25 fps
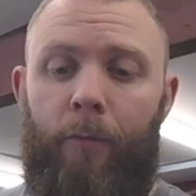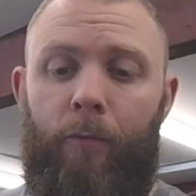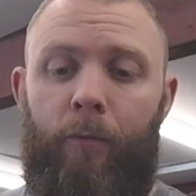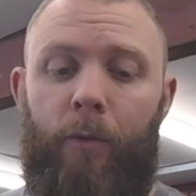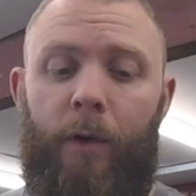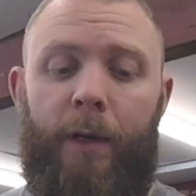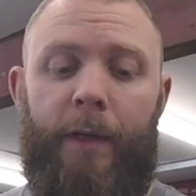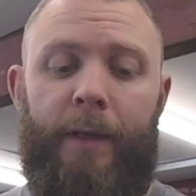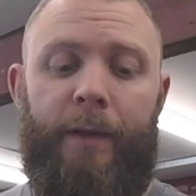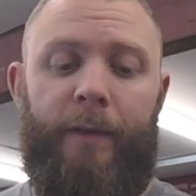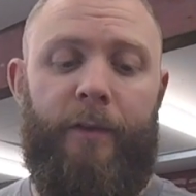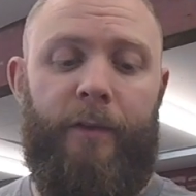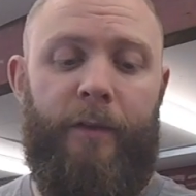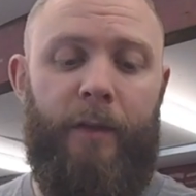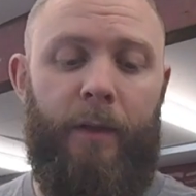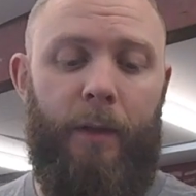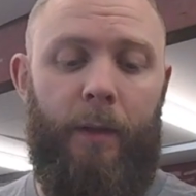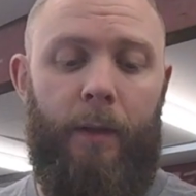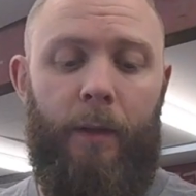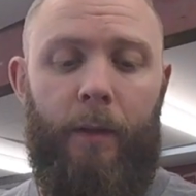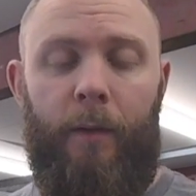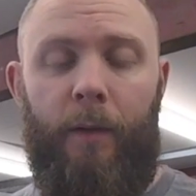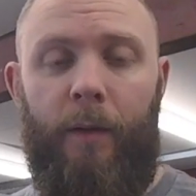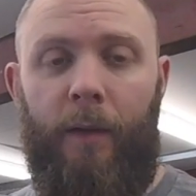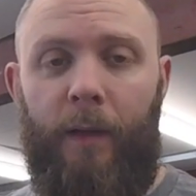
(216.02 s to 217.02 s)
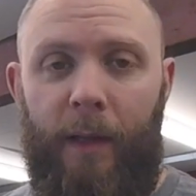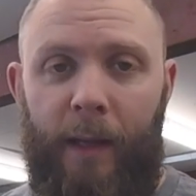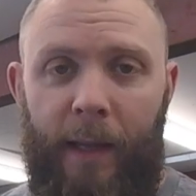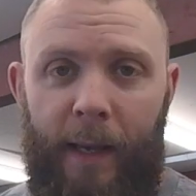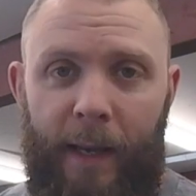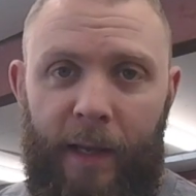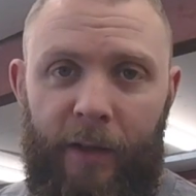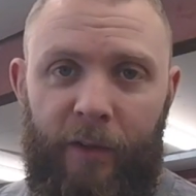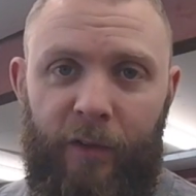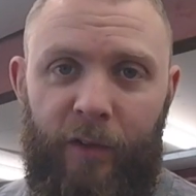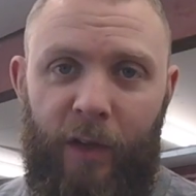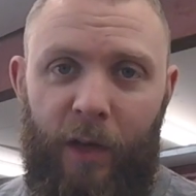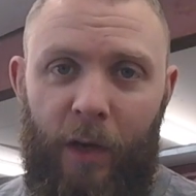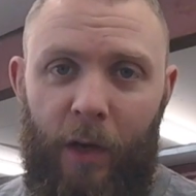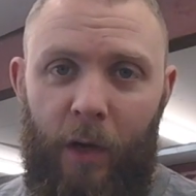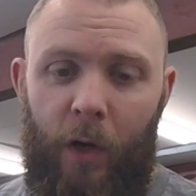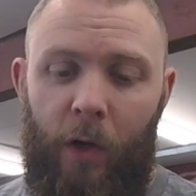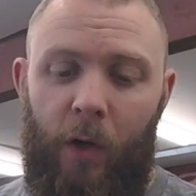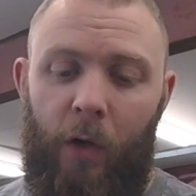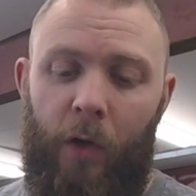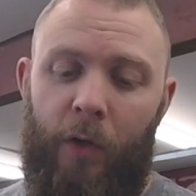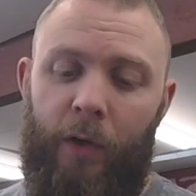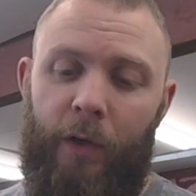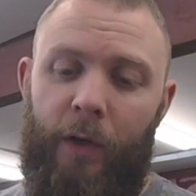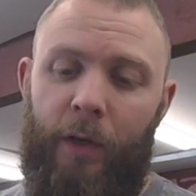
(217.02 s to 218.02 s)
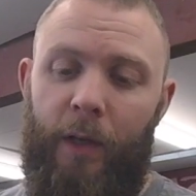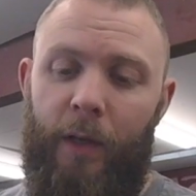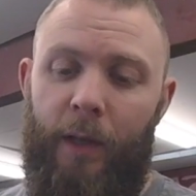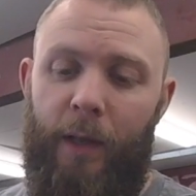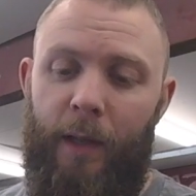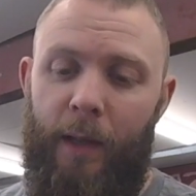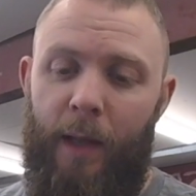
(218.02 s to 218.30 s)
Right, gasket on,